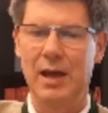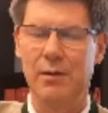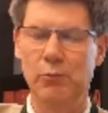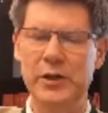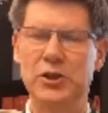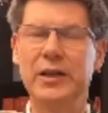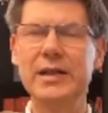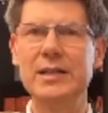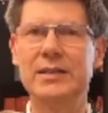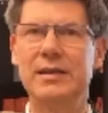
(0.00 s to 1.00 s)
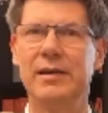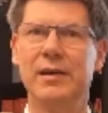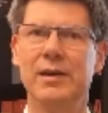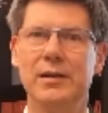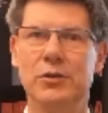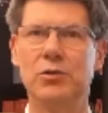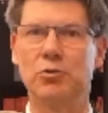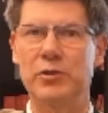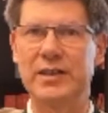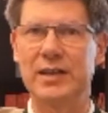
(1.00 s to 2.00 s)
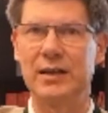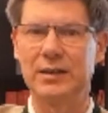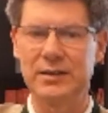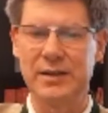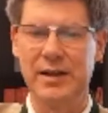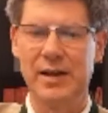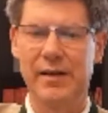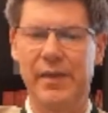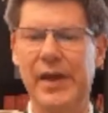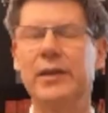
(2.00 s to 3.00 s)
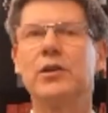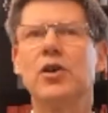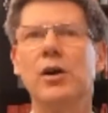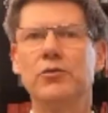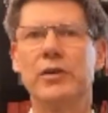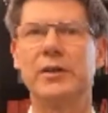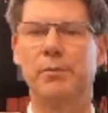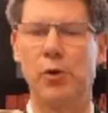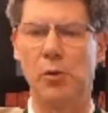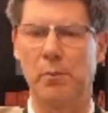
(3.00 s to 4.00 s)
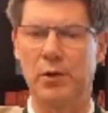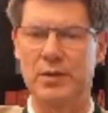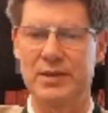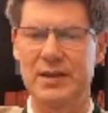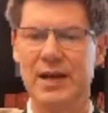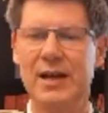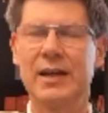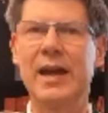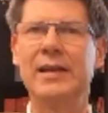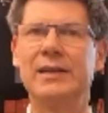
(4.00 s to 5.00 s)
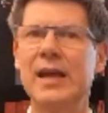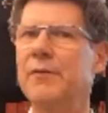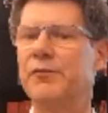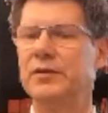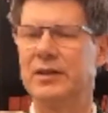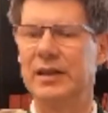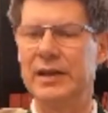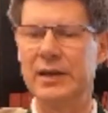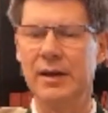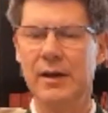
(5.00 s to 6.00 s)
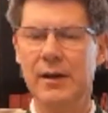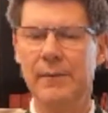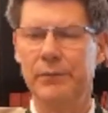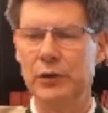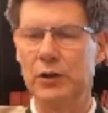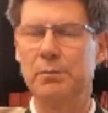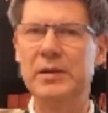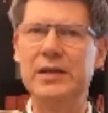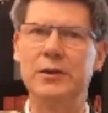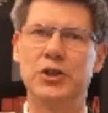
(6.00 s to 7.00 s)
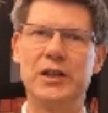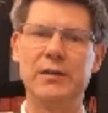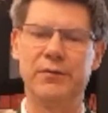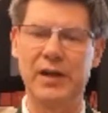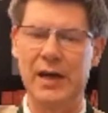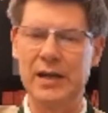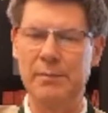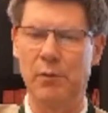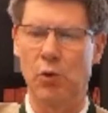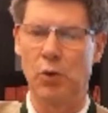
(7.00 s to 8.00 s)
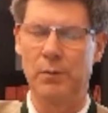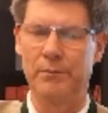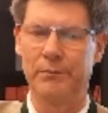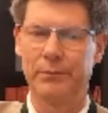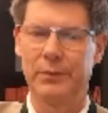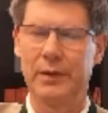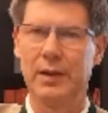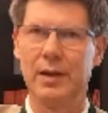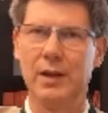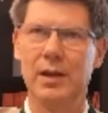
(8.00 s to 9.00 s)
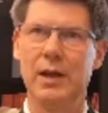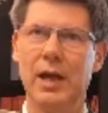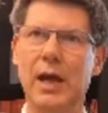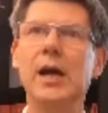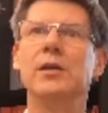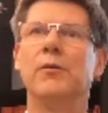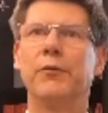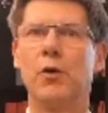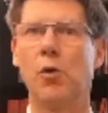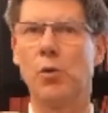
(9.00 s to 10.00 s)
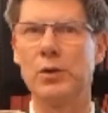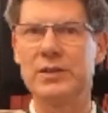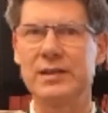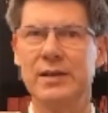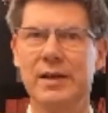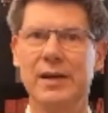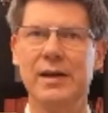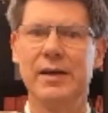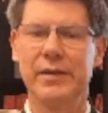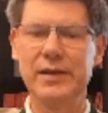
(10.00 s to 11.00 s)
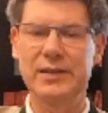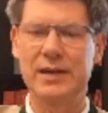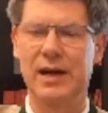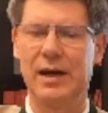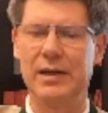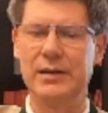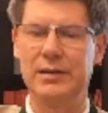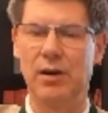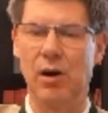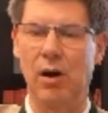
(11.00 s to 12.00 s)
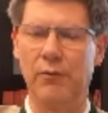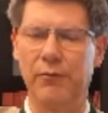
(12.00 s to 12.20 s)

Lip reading: which leads to the result that the contract purpose can definitely not be achieved anymore. And of course, this kind of